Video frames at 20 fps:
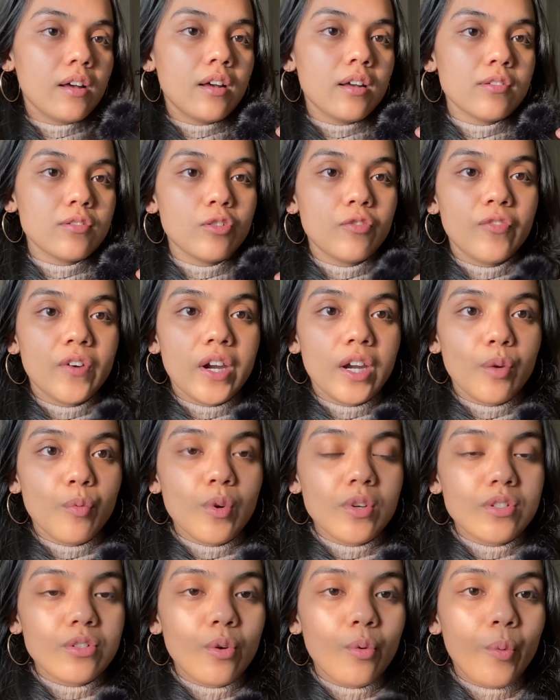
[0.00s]
So far it
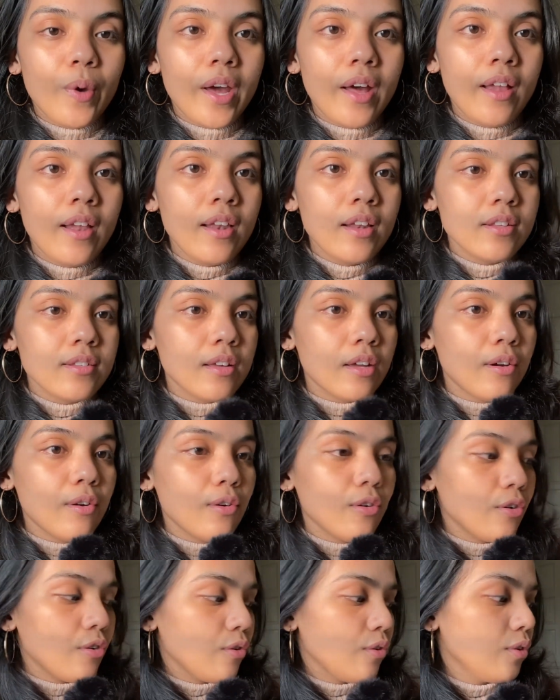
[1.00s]
works so well, so I don't
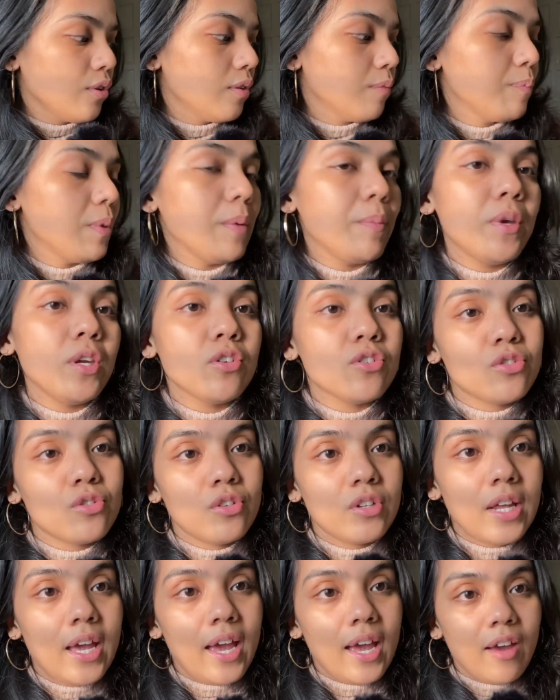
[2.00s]
know, maybe you
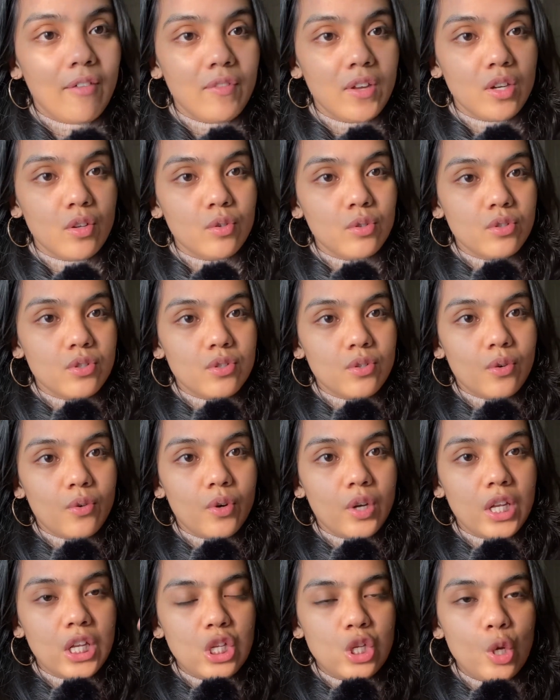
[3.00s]
should have it also
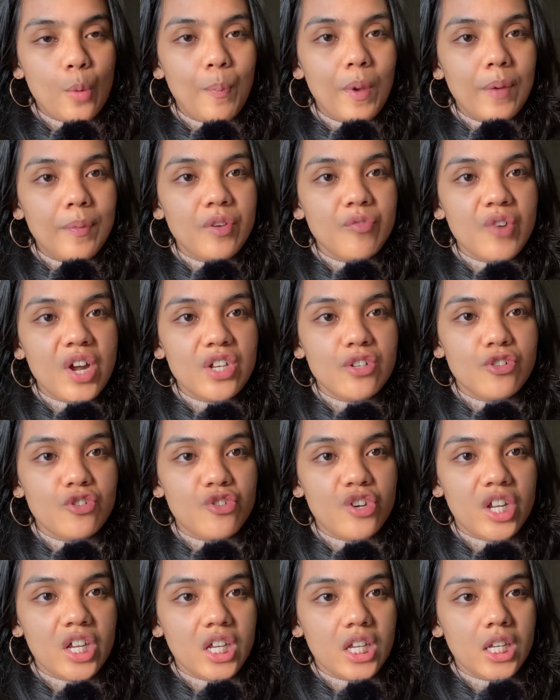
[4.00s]
in your baby
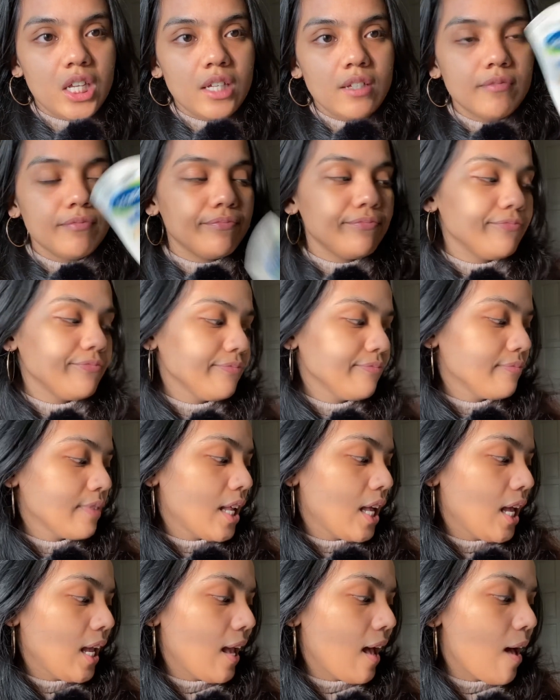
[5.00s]
registry.
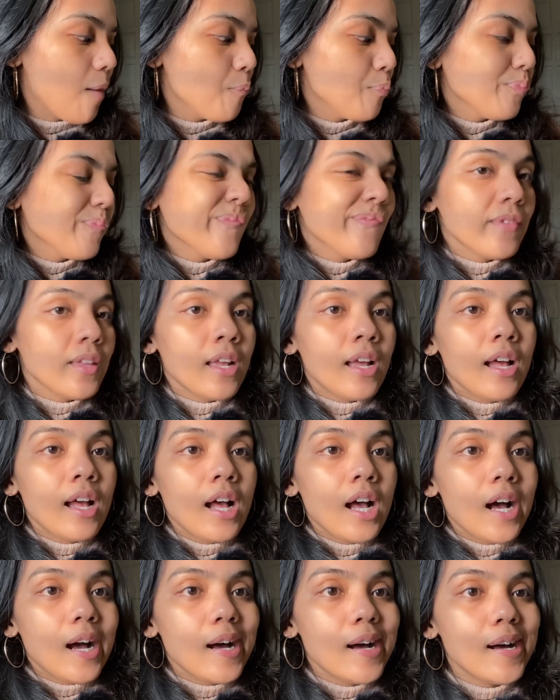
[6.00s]
Yeah.
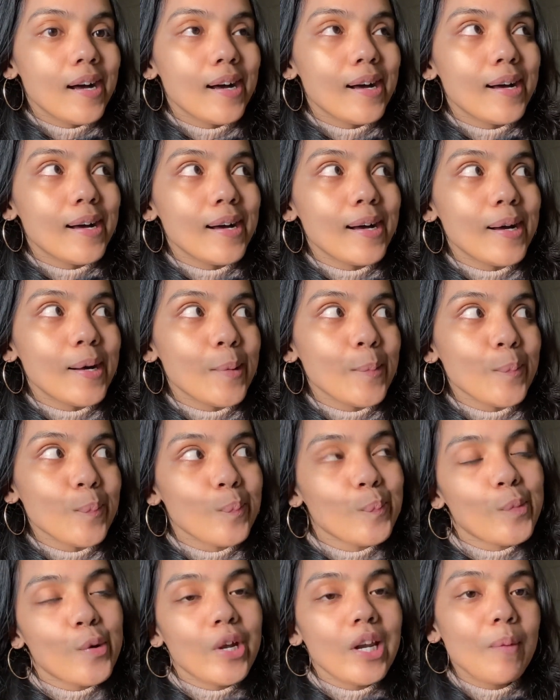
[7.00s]

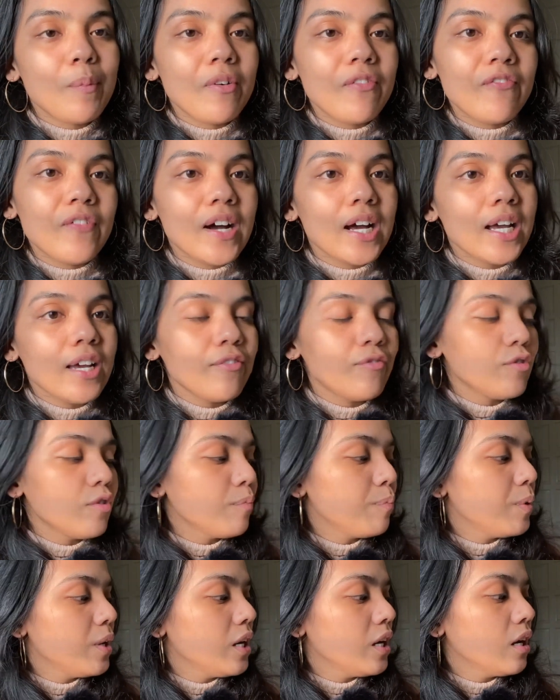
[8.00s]
Point number 5
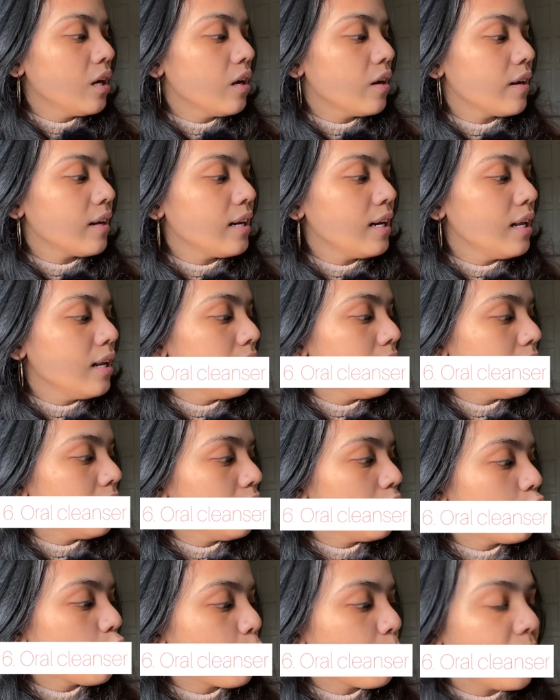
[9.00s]
would be
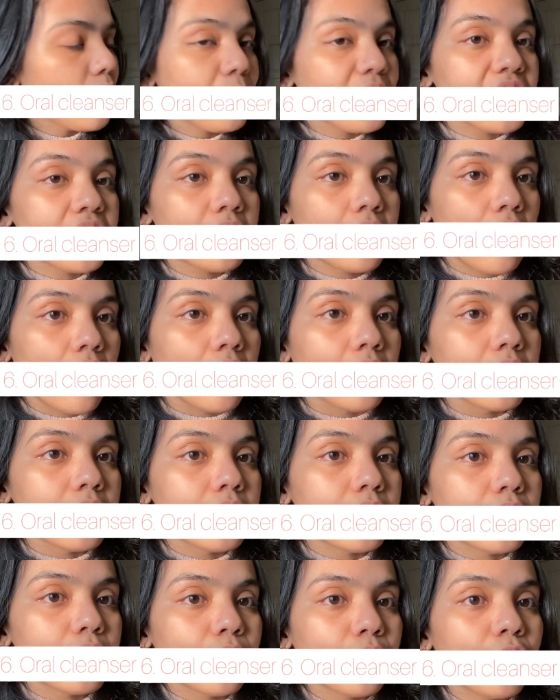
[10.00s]
cleaning your baby's tongue.
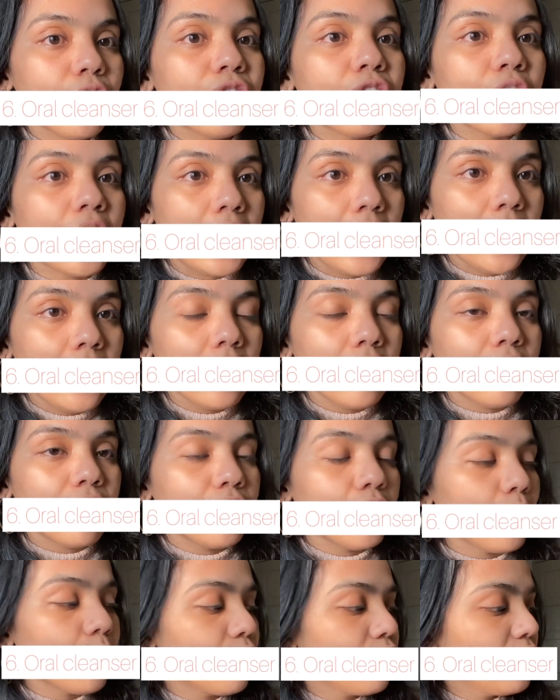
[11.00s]
So don't forget, if
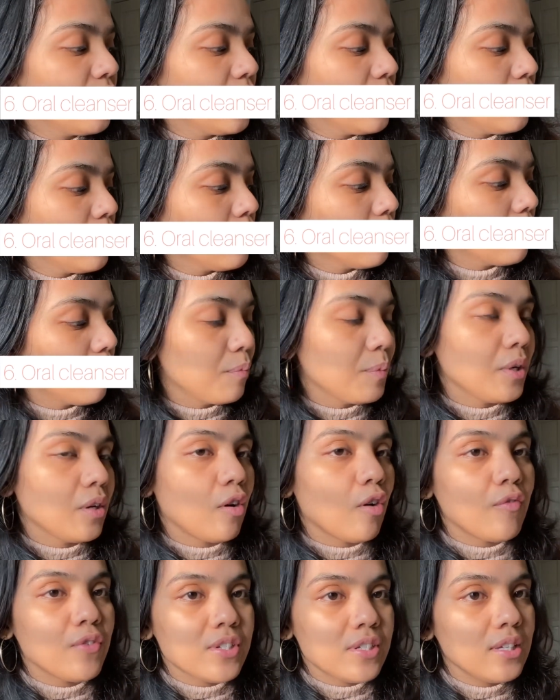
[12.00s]
you're feeding,
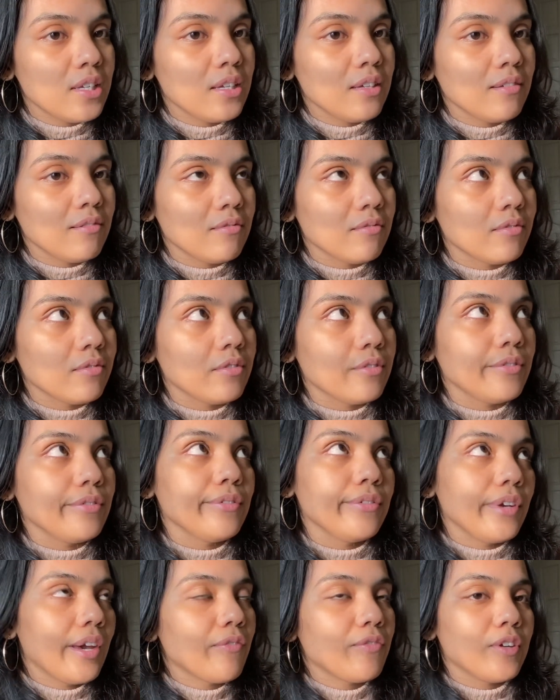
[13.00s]
obviously
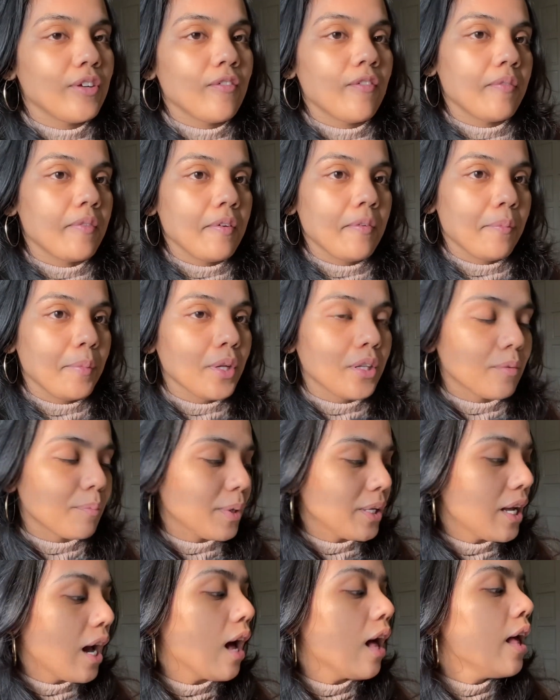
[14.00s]
you have to give baby milk,
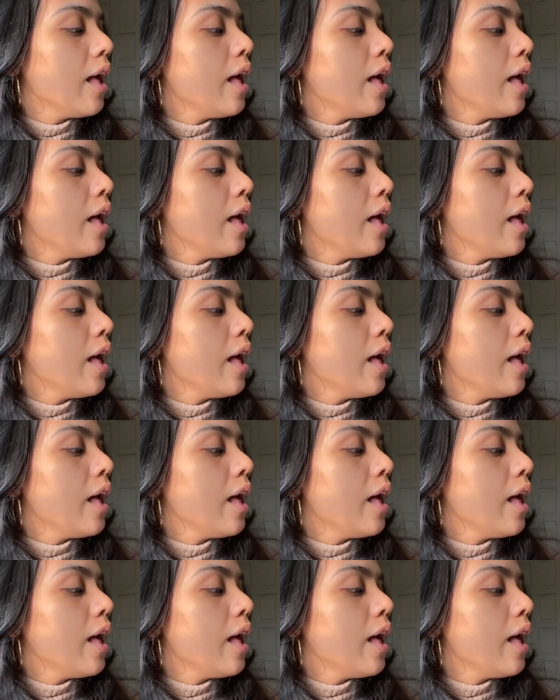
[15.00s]
but yeah,